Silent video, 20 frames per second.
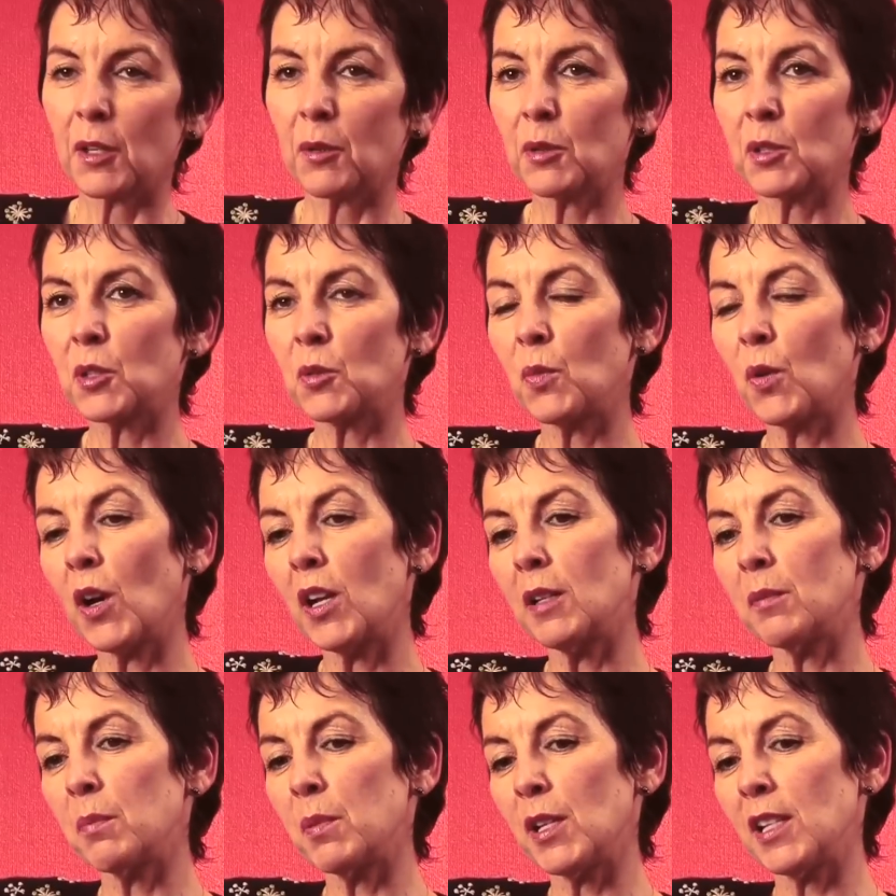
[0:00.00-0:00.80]
There was
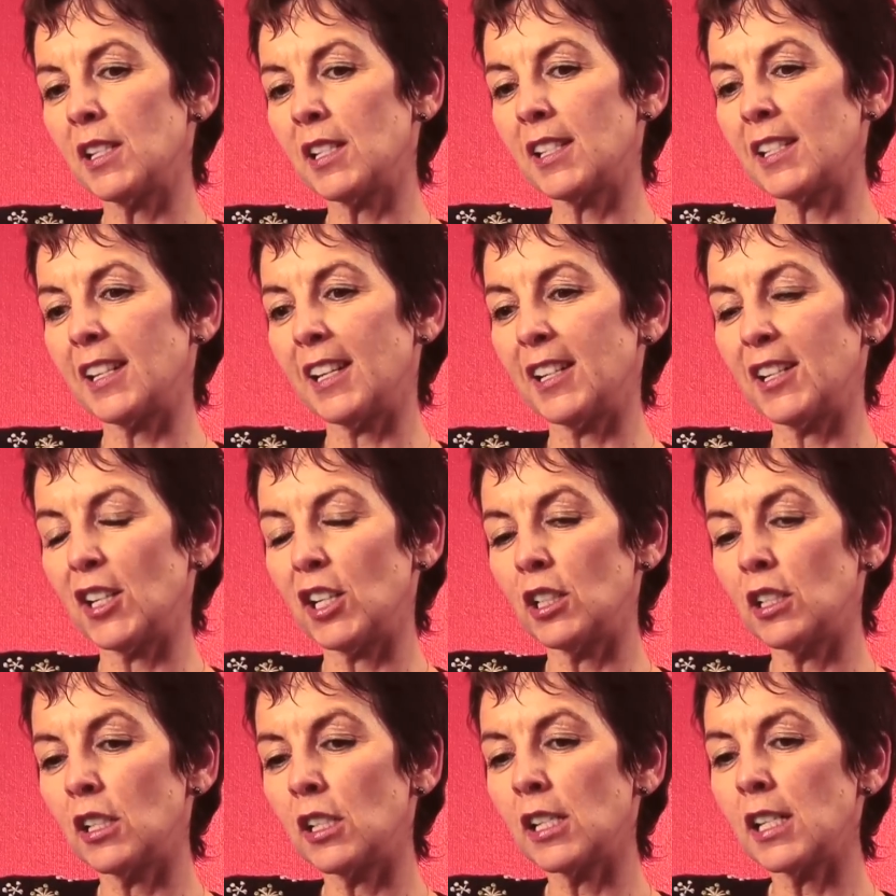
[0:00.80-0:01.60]
one person
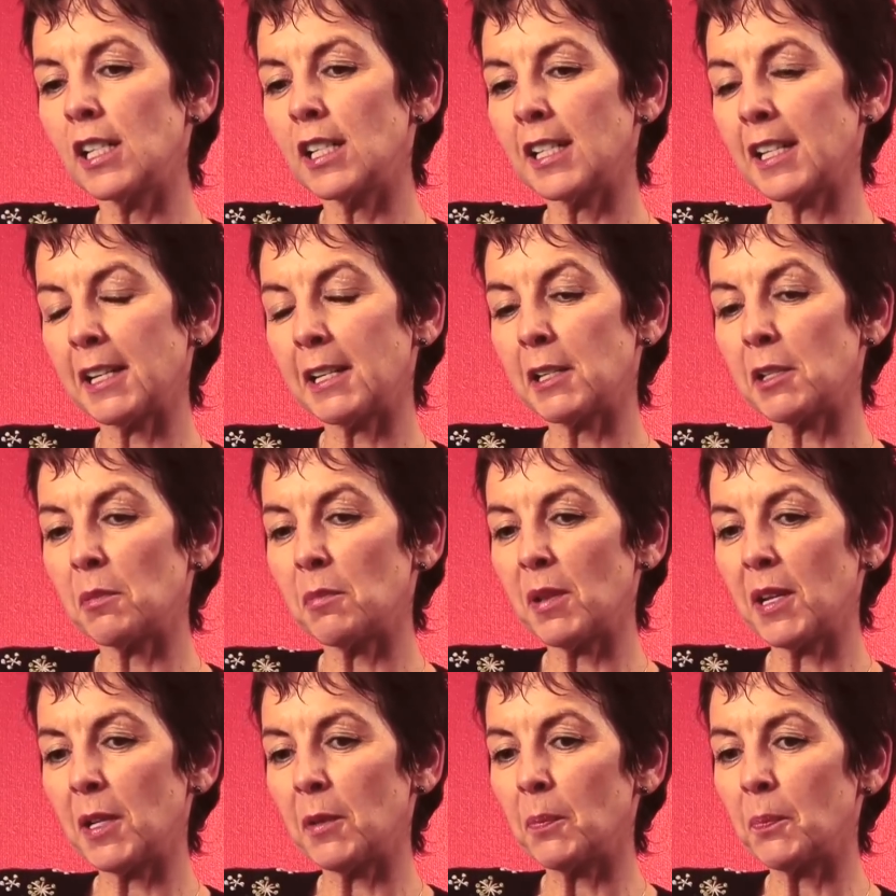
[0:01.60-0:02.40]
and she said to
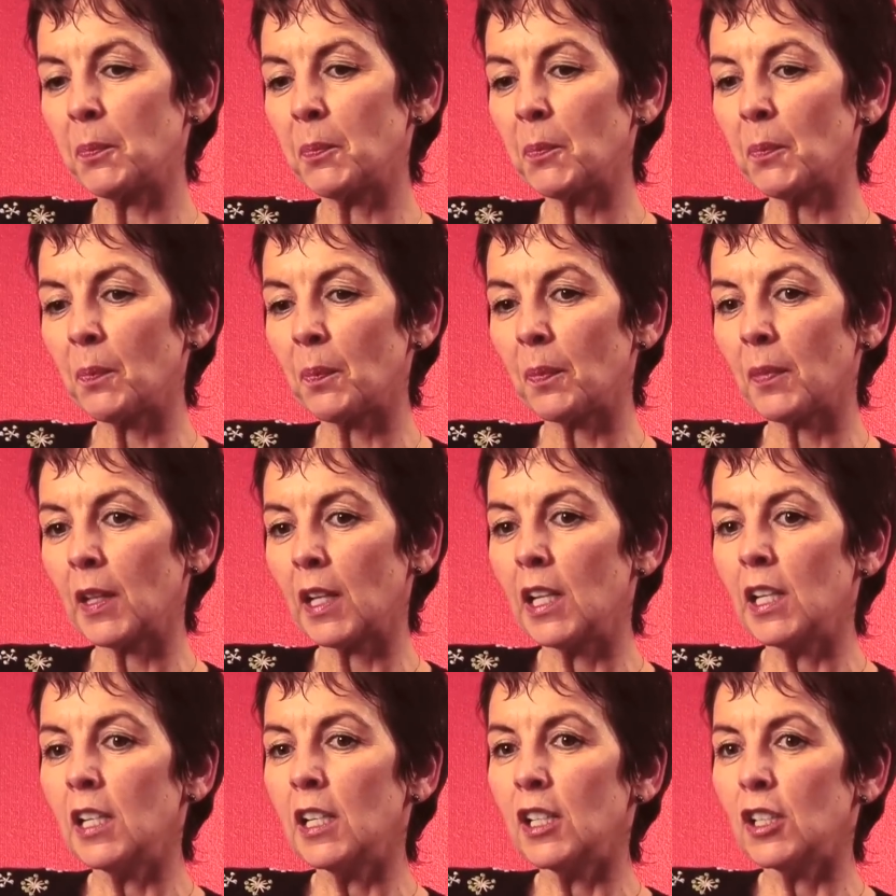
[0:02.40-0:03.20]
me,
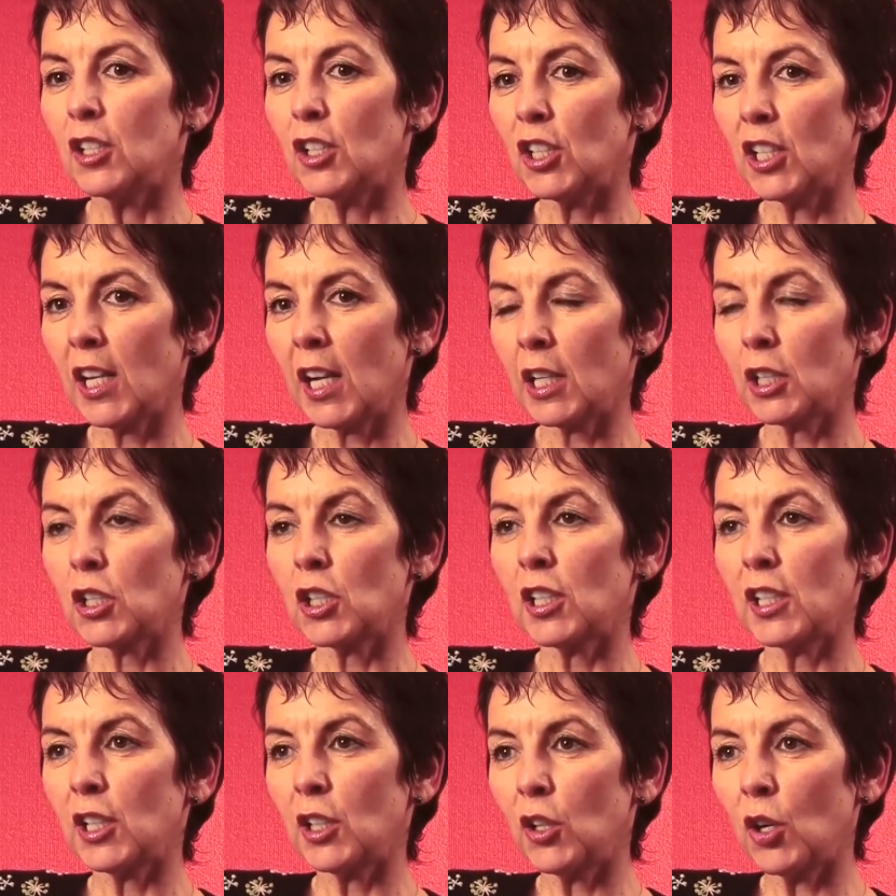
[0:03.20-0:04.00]
she
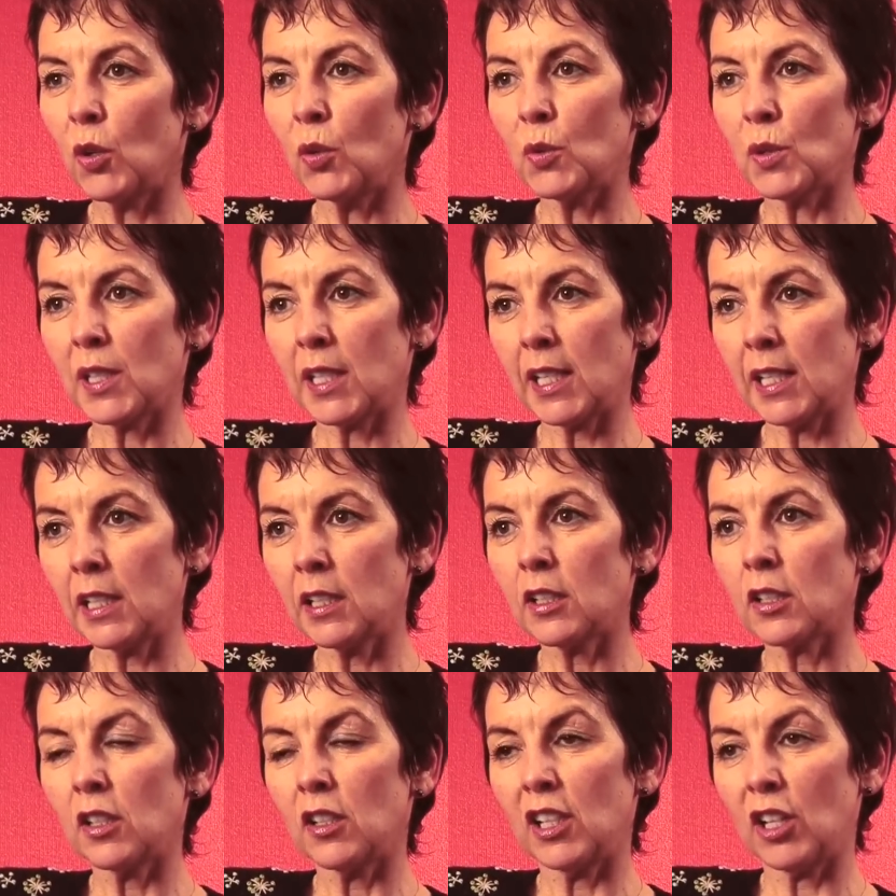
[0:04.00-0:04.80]
actually goes
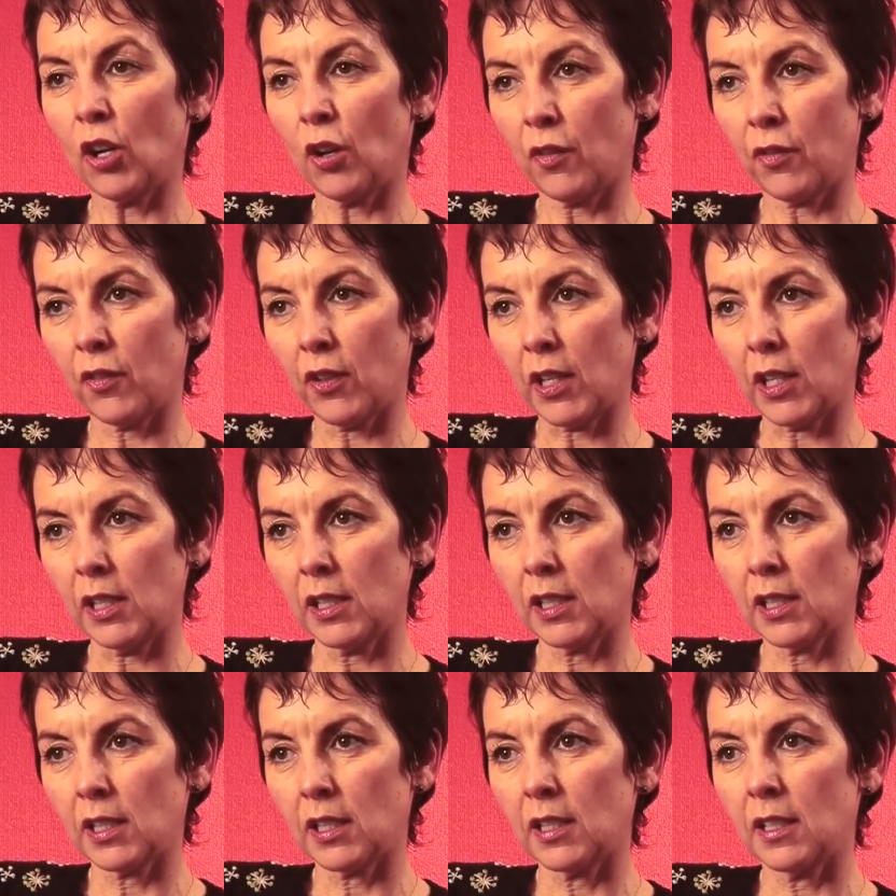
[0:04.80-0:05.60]
into the
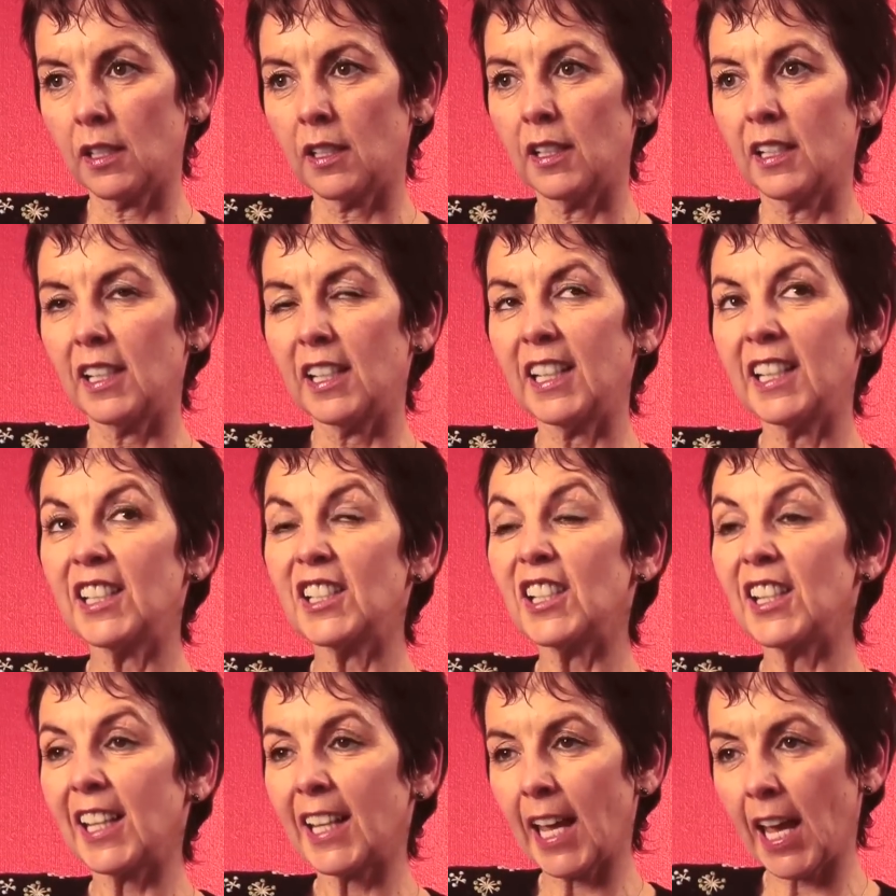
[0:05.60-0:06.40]
office,
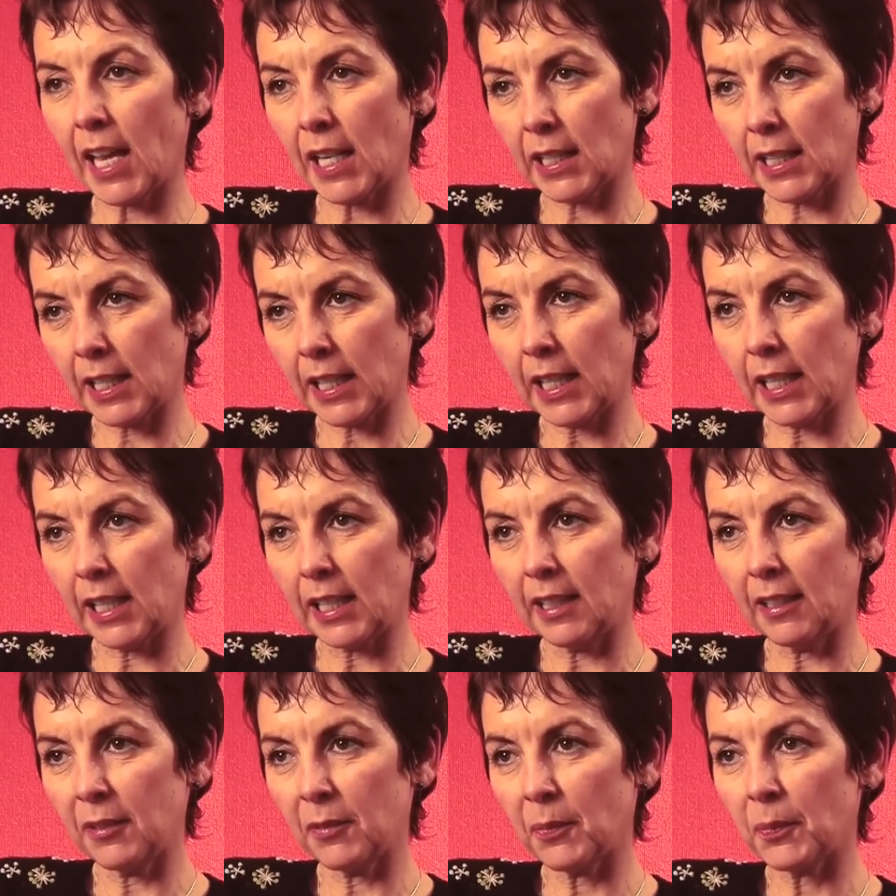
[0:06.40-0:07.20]
into the
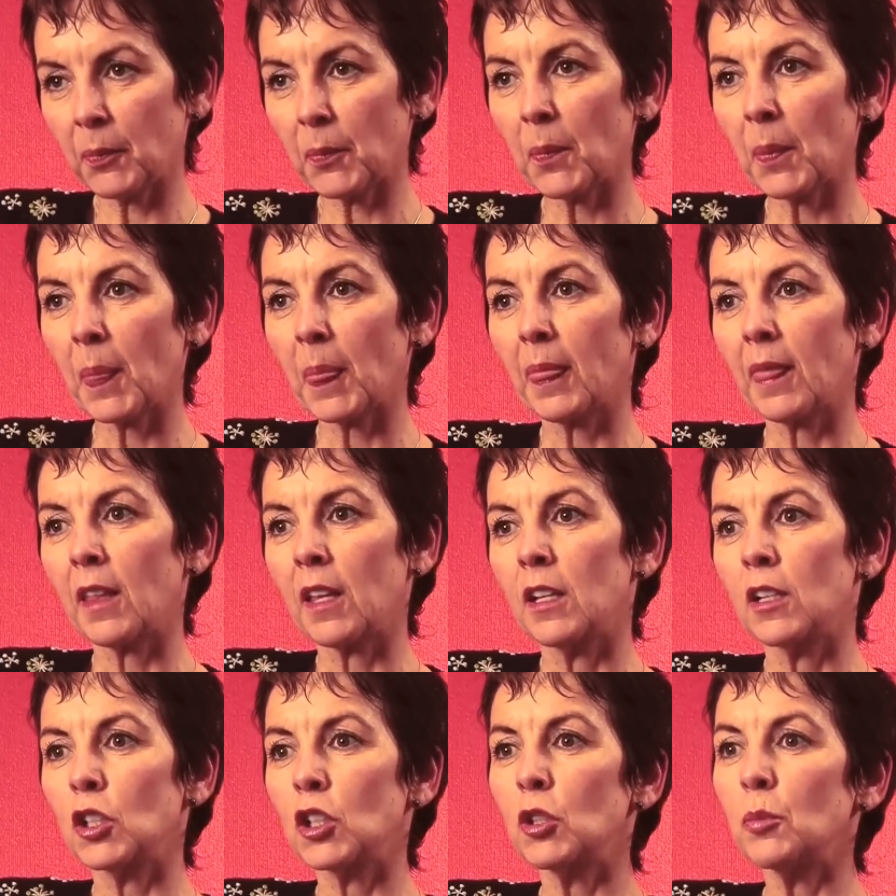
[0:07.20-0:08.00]
canteen,
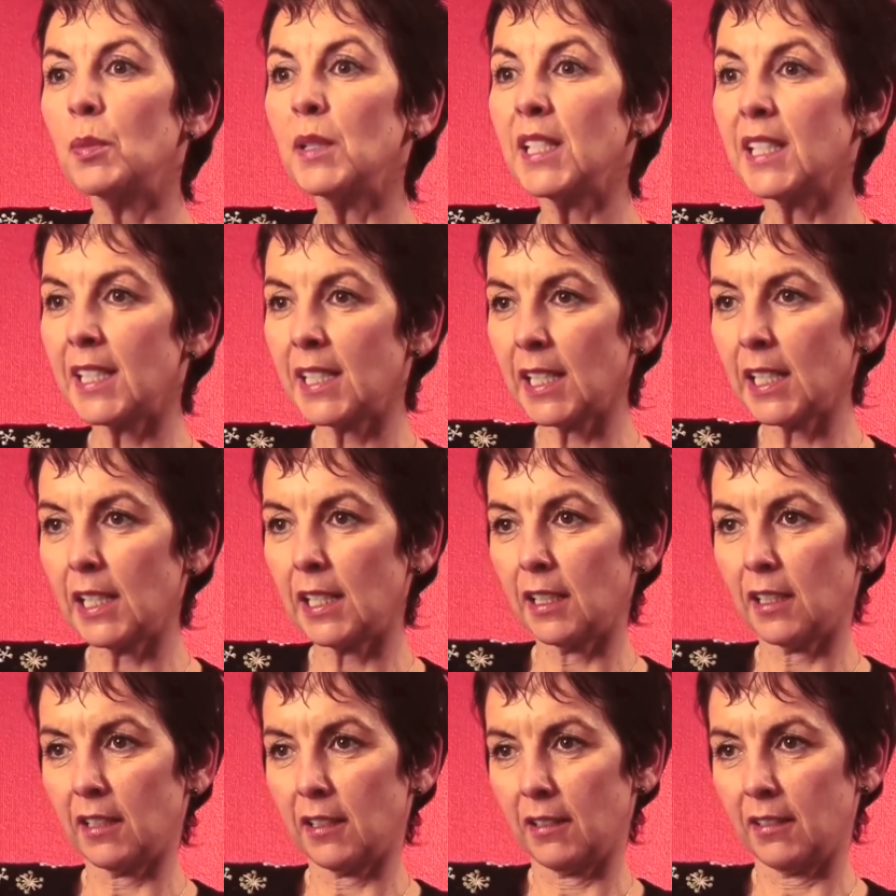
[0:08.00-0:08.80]
to be
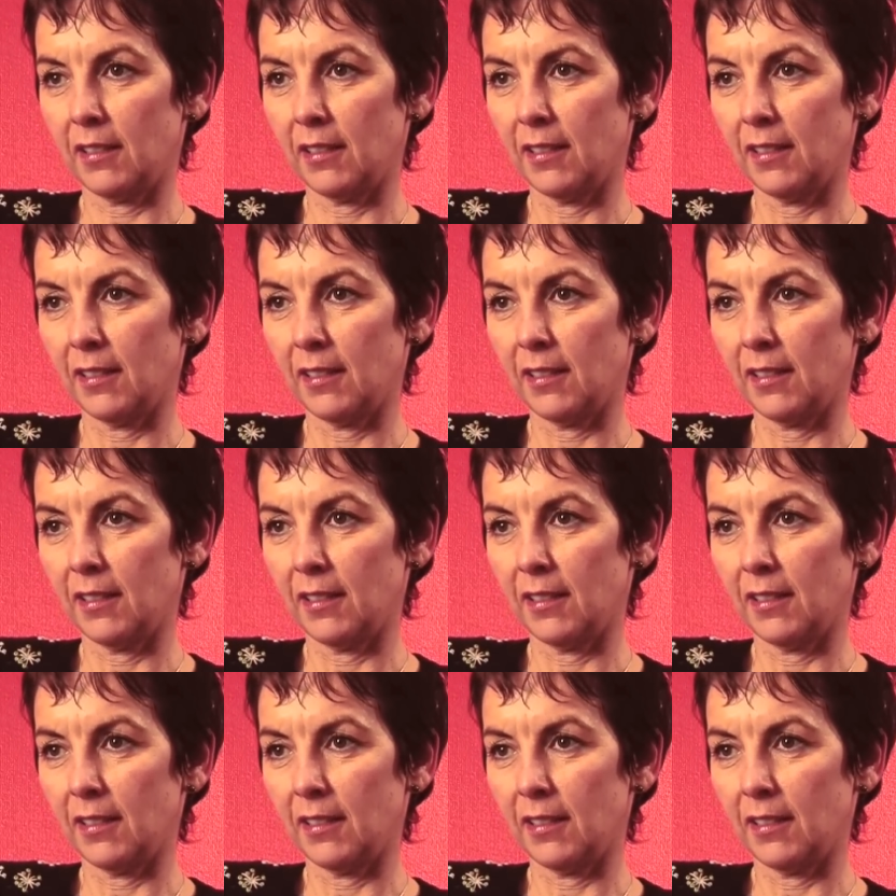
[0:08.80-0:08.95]
seen.